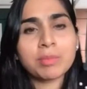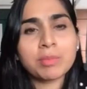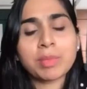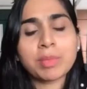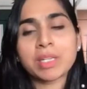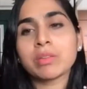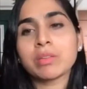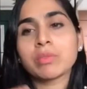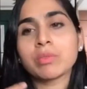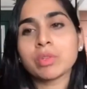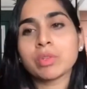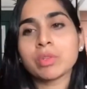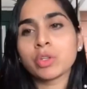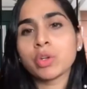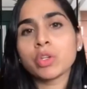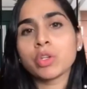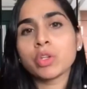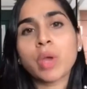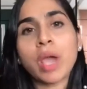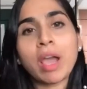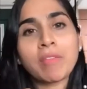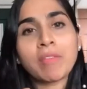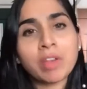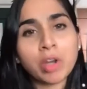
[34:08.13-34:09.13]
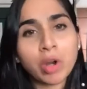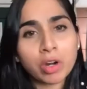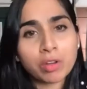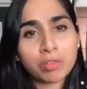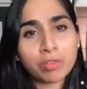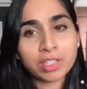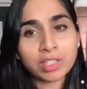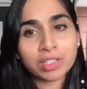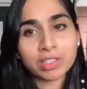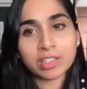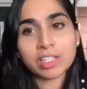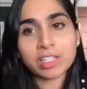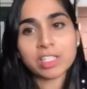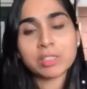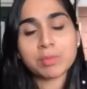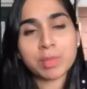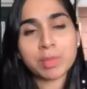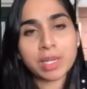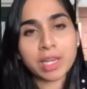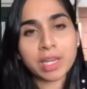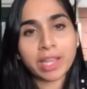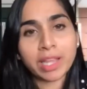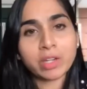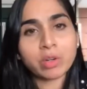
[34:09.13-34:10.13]
but you have a lot of internal
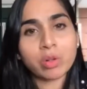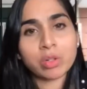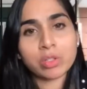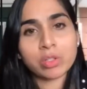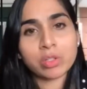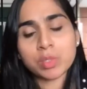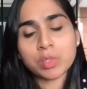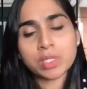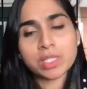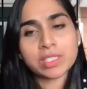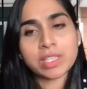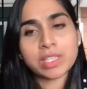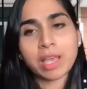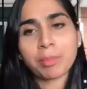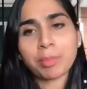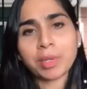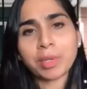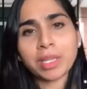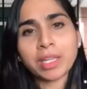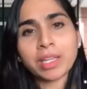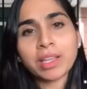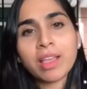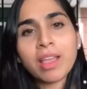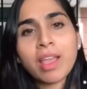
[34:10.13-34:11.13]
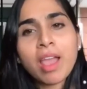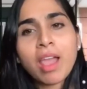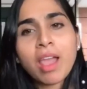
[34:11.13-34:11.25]
spill light also, which is happening.